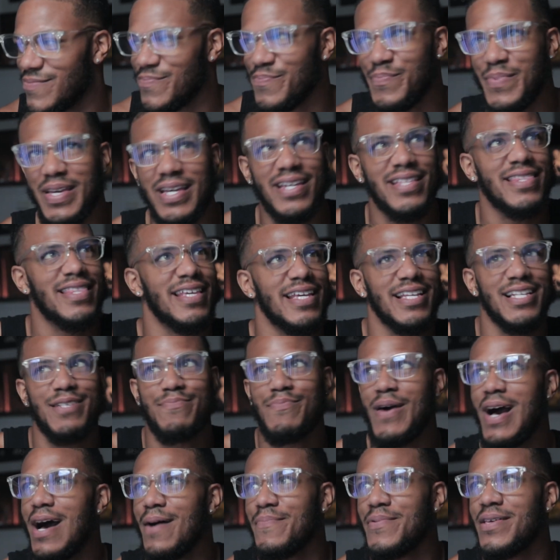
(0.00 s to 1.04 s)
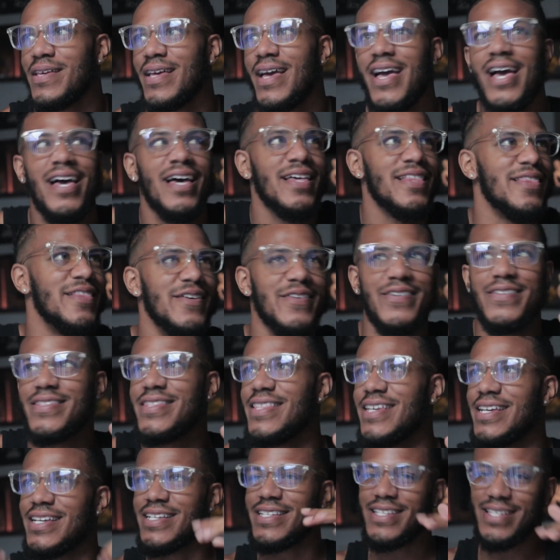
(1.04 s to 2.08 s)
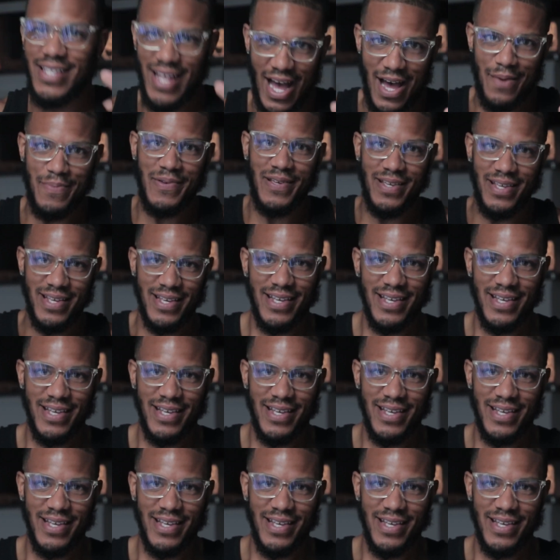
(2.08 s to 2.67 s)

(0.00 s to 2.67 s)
Big things popping, little things stopping.